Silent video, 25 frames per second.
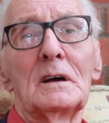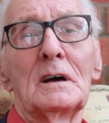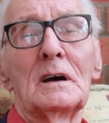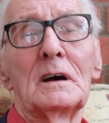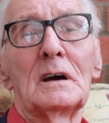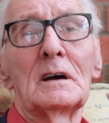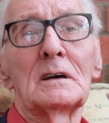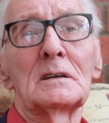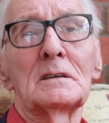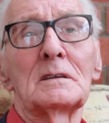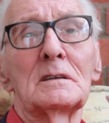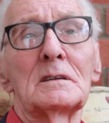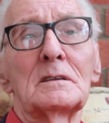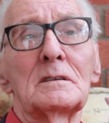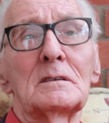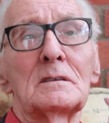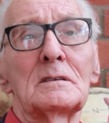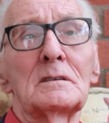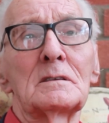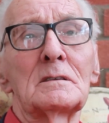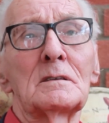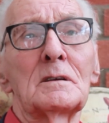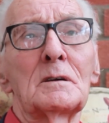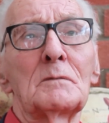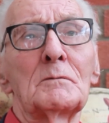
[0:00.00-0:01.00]
and
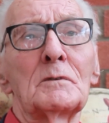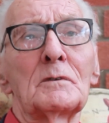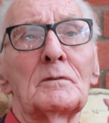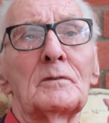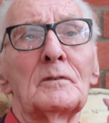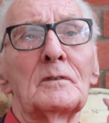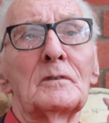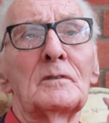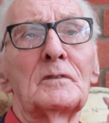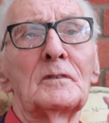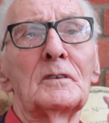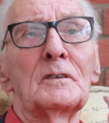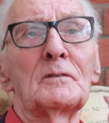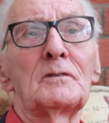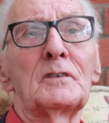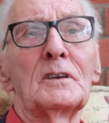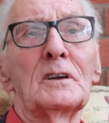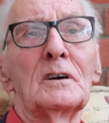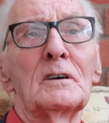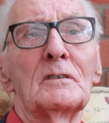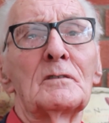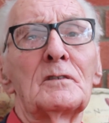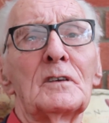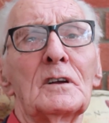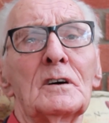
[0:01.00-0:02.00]
they were
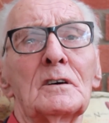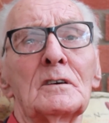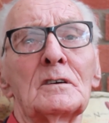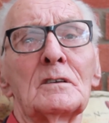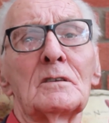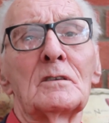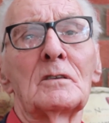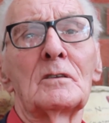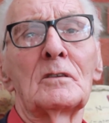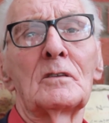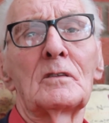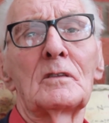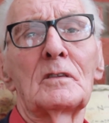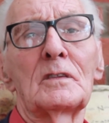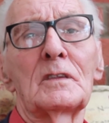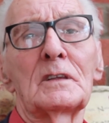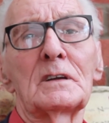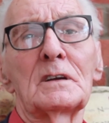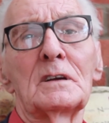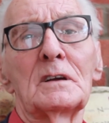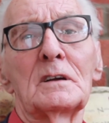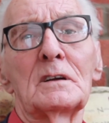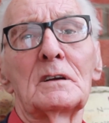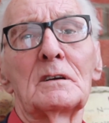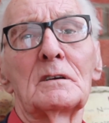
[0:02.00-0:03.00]
a flying
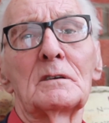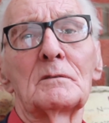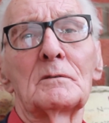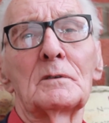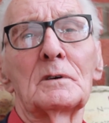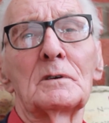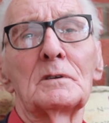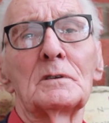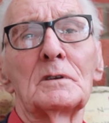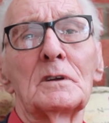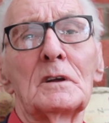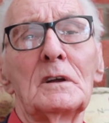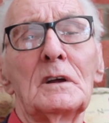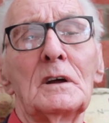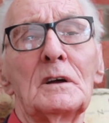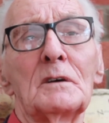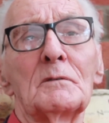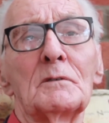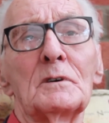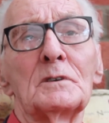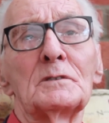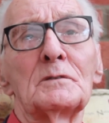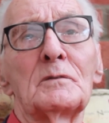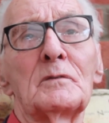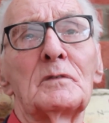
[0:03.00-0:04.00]
thing
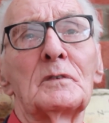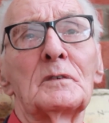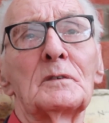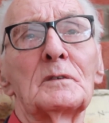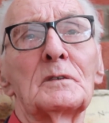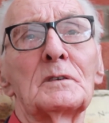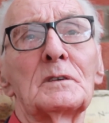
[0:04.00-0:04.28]
with